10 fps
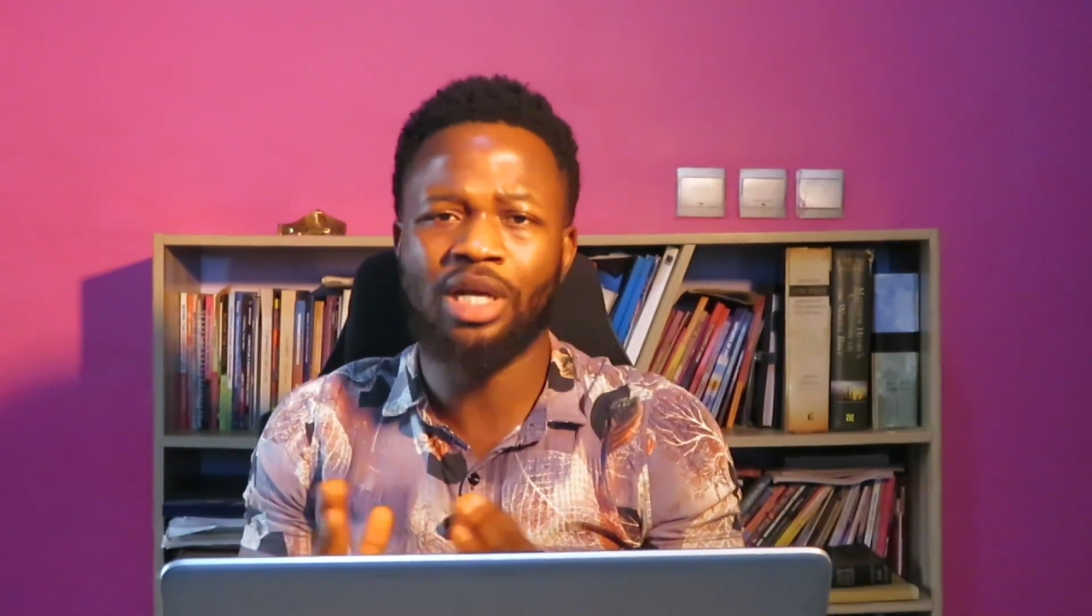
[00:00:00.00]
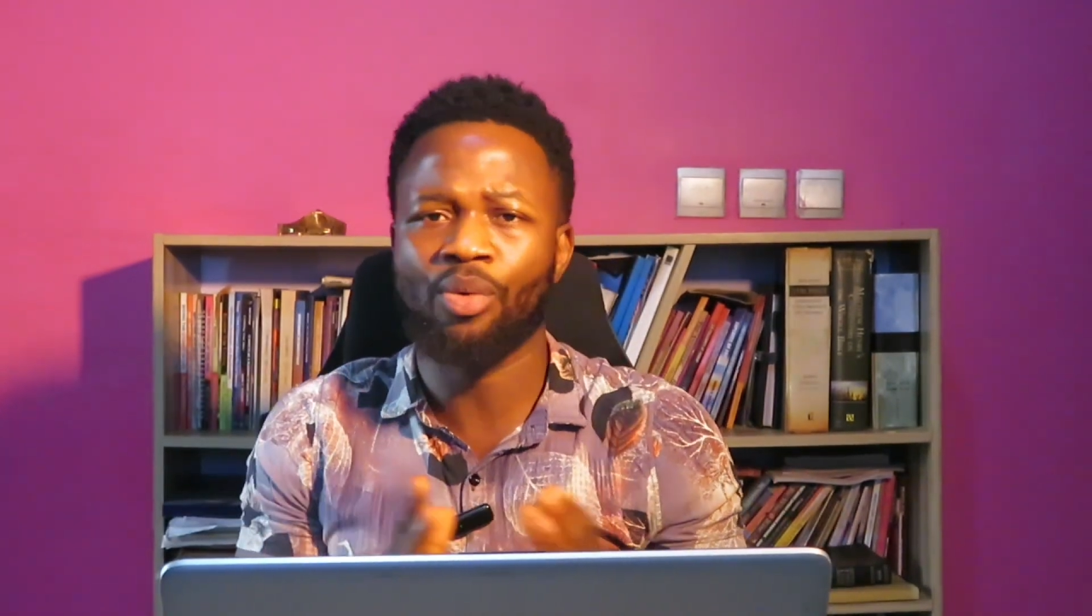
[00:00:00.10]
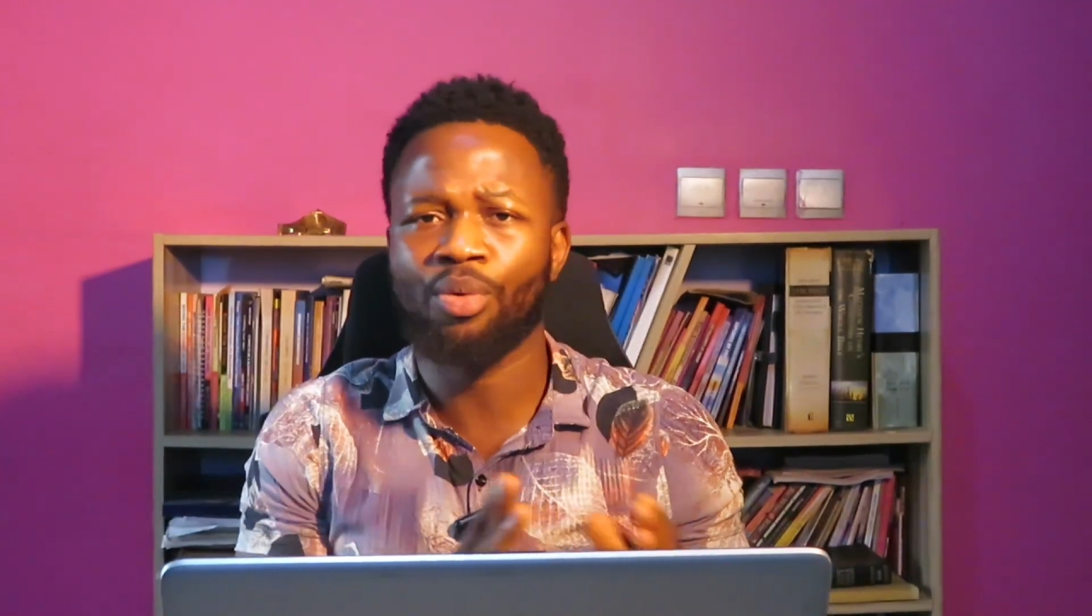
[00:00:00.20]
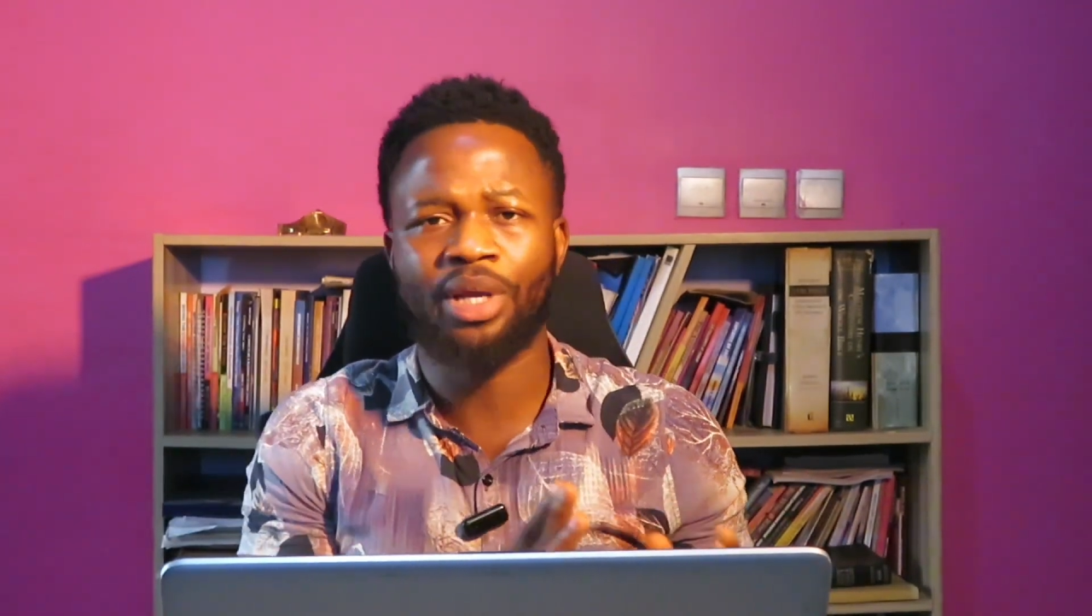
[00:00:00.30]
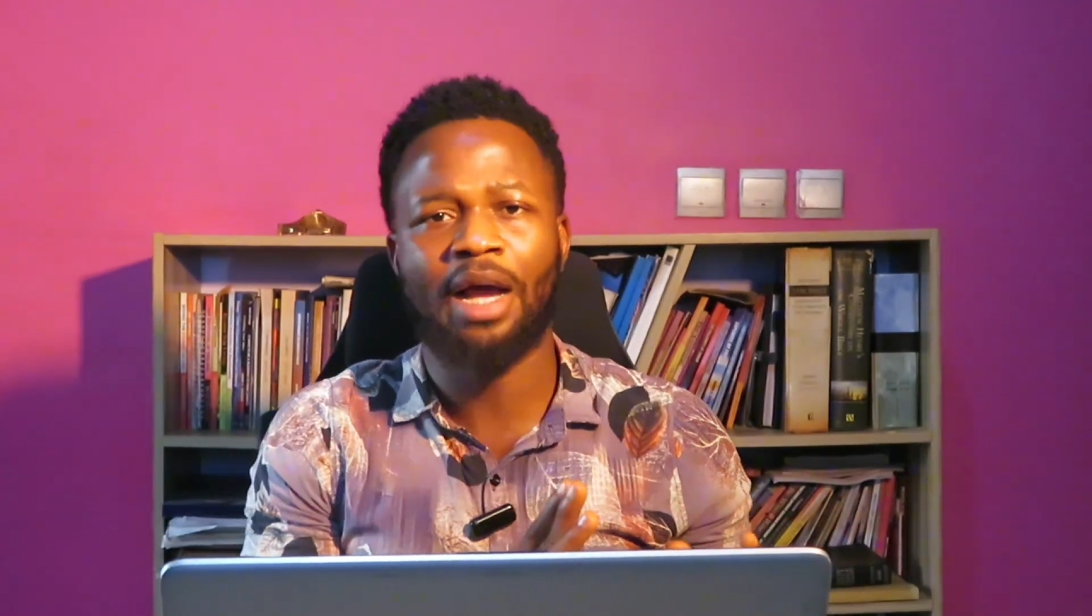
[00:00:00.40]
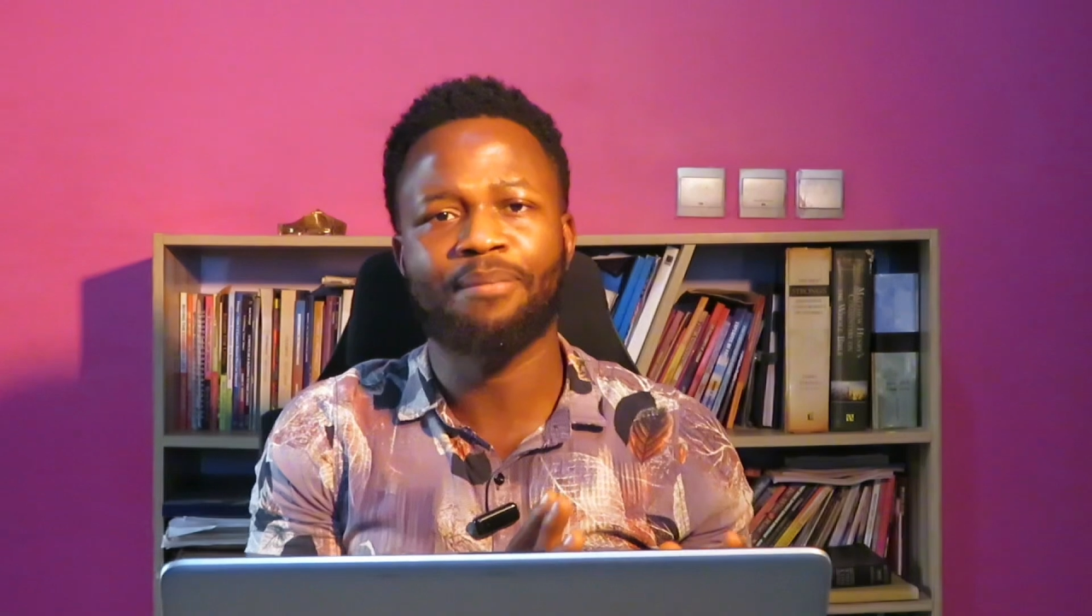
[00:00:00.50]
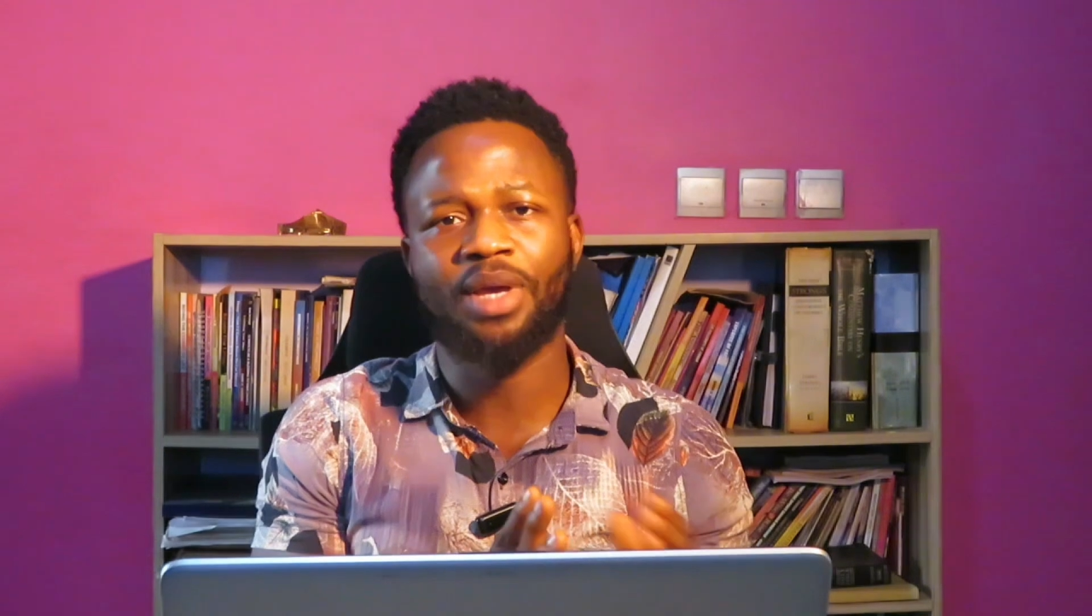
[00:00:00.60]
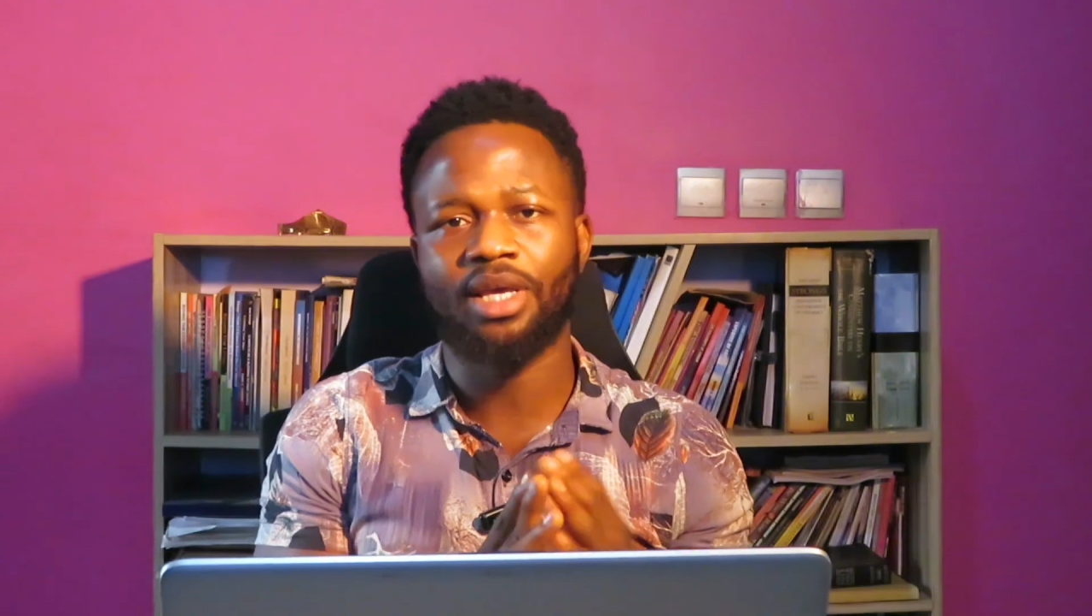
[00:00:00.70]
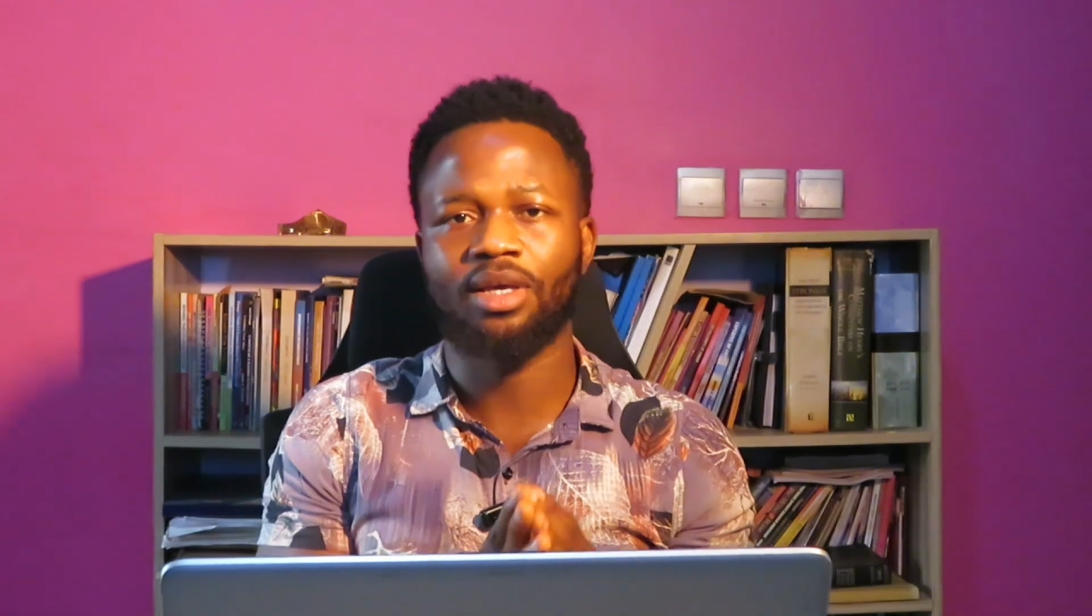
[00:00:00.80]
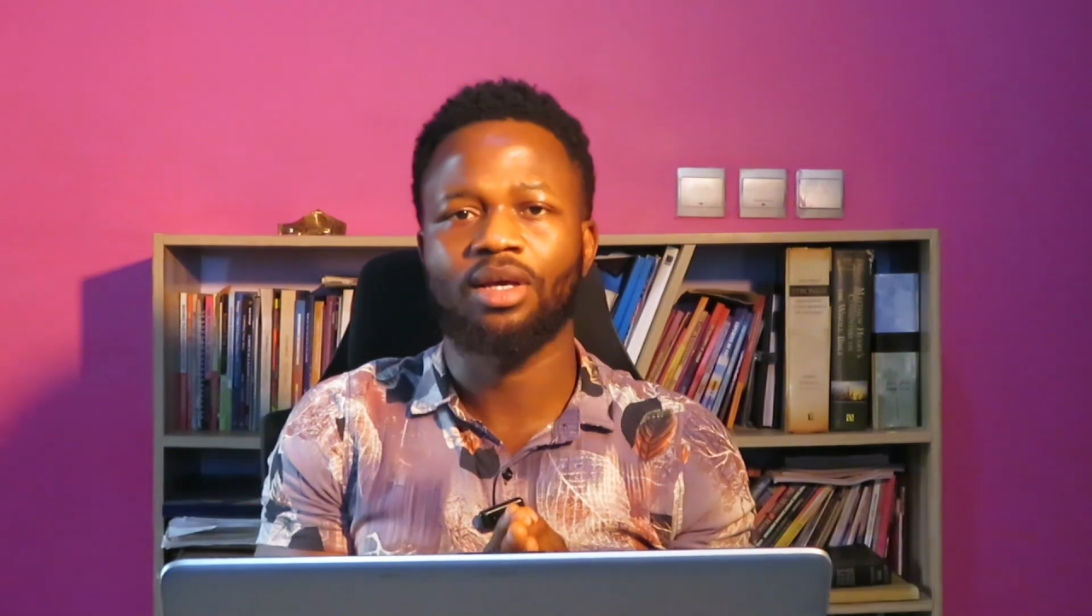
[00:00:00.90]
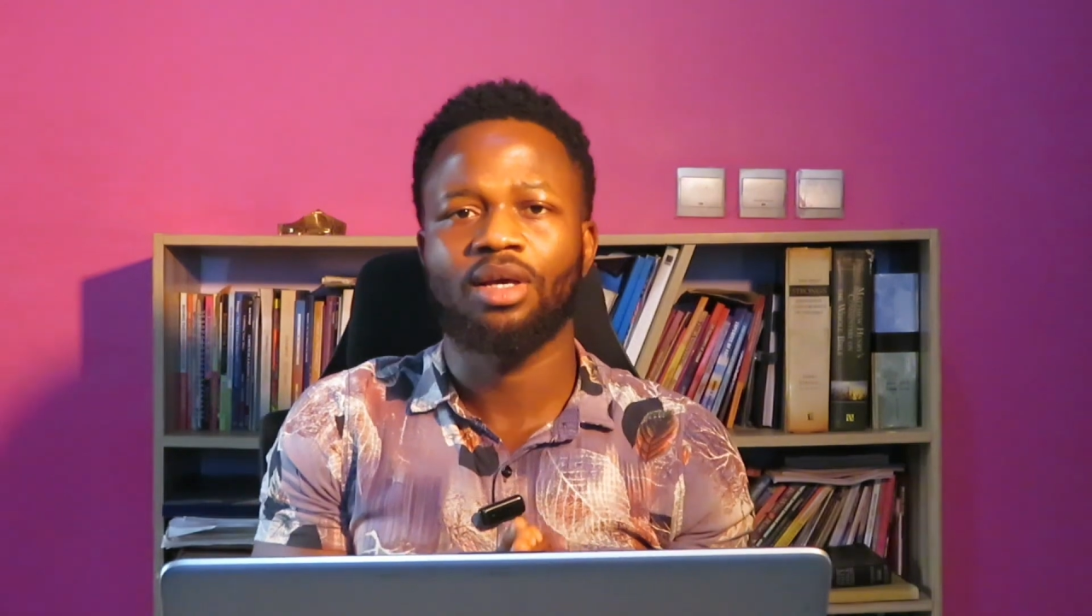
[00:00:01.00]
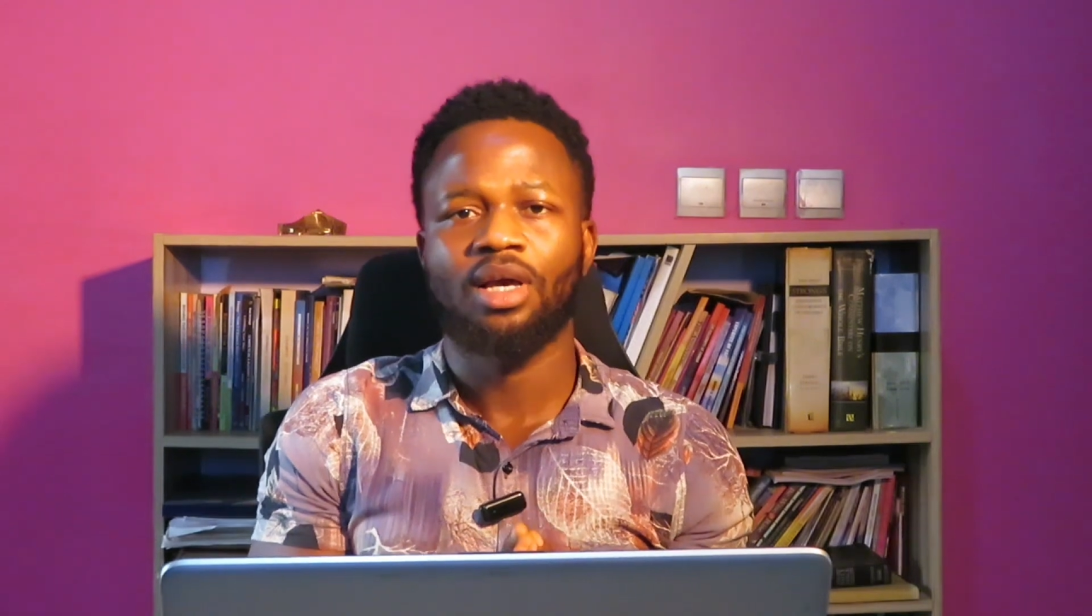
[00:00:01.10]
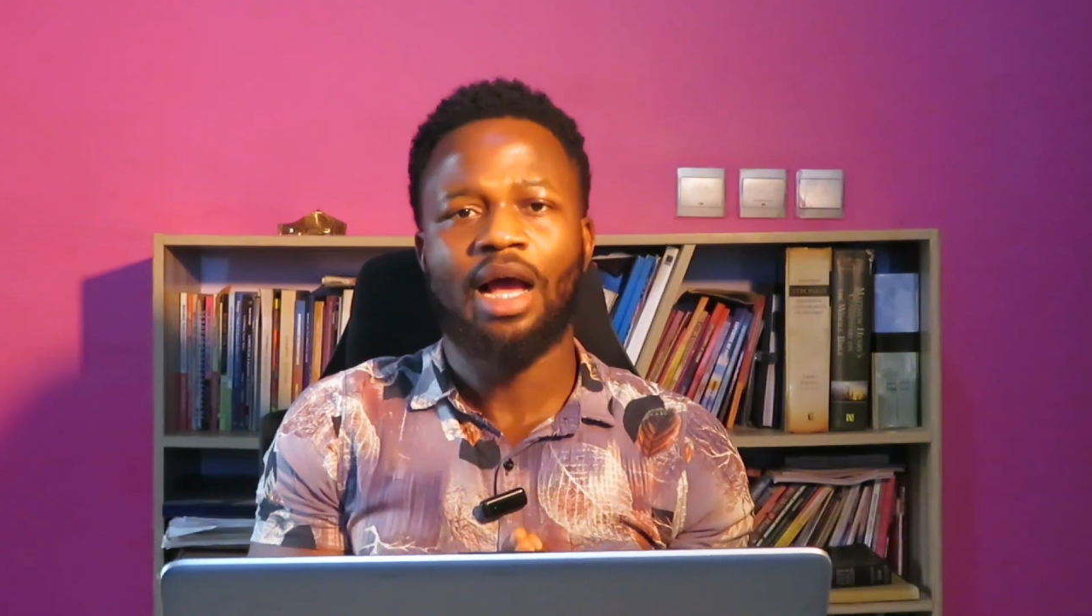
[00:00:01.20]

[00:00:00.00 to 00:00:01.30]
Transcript: lose and what we can make,